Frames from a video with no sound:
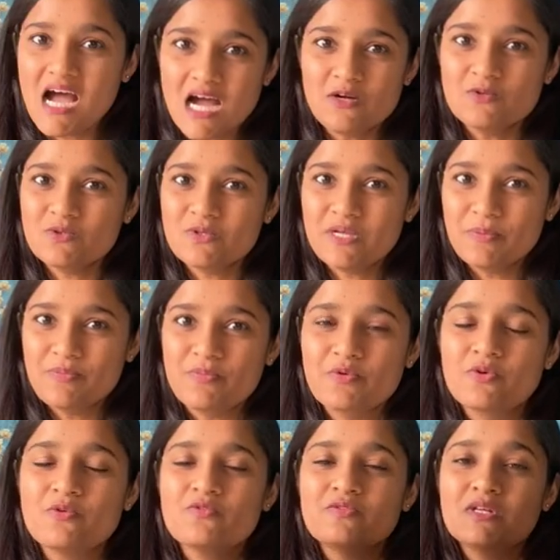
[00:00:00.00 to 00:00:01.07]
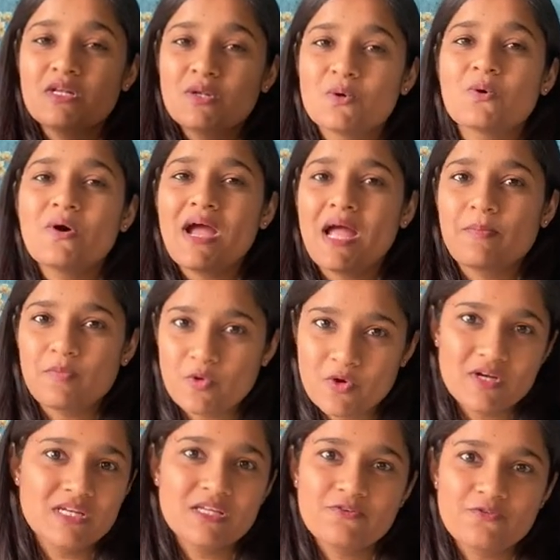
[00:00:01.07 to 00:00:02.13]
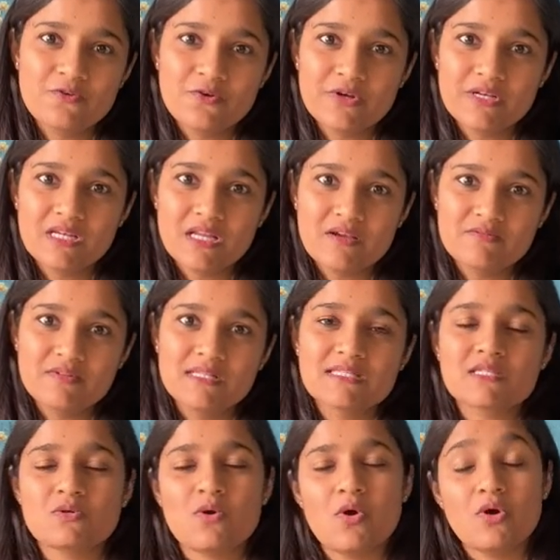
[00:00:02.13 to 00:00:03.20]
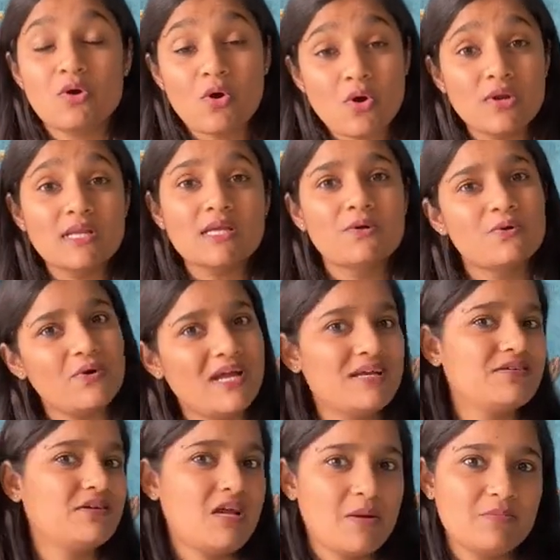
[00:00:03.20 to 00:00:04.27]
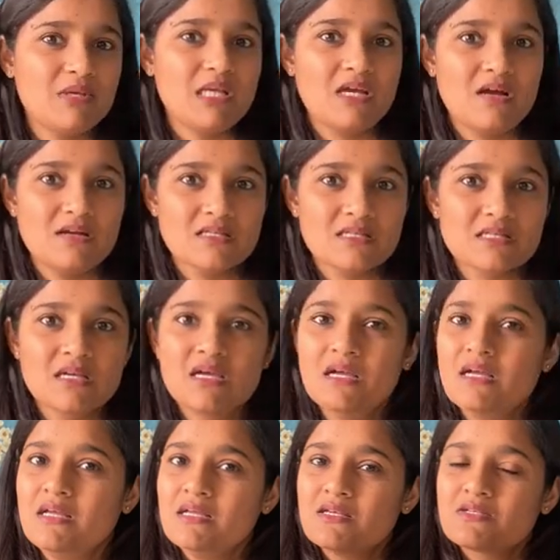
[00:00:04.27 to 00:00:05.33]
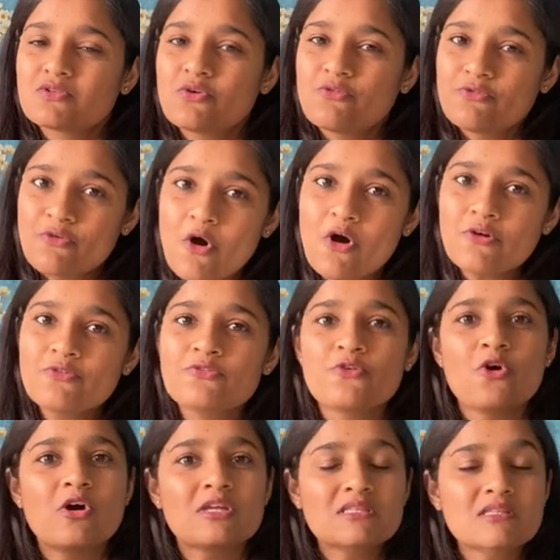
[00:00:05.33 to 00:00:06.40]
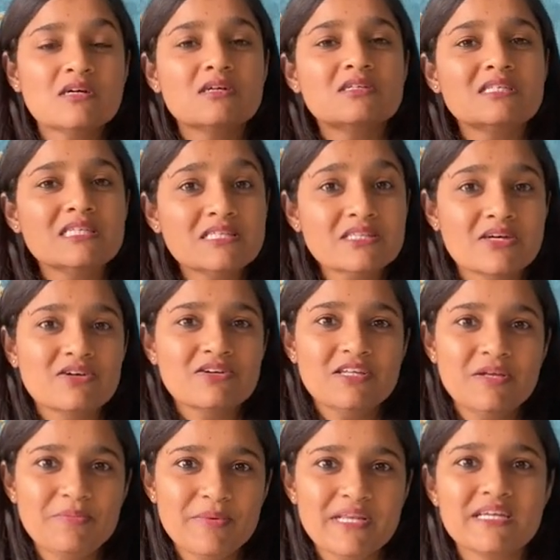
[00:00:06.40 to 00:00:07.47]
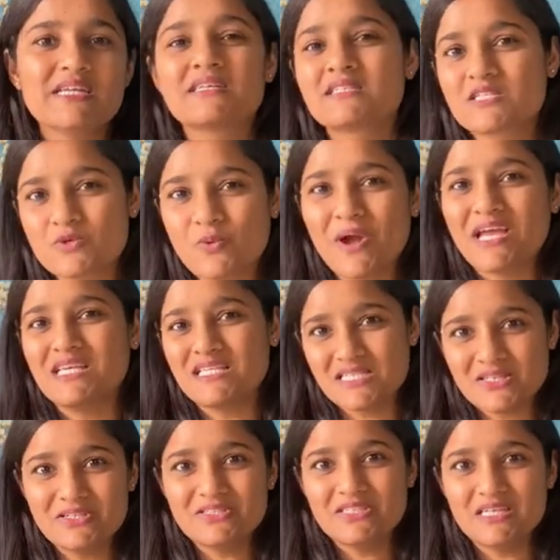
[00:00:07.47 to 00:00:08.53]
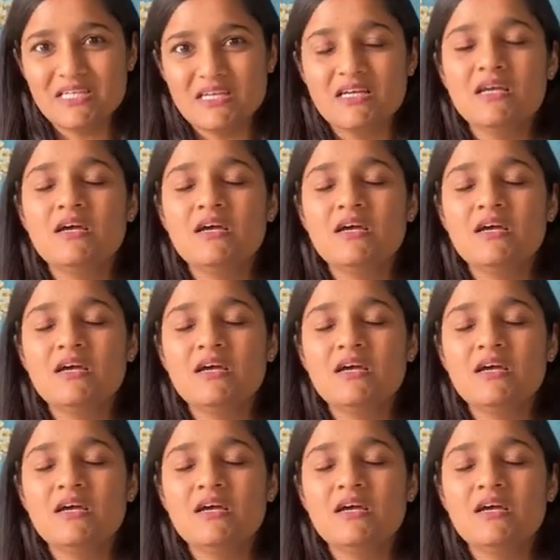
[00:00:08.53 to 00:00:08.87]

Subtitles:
How to improve the low amniotic fluid levels or oligohydramnios? So walk for 30 minutes twice a day.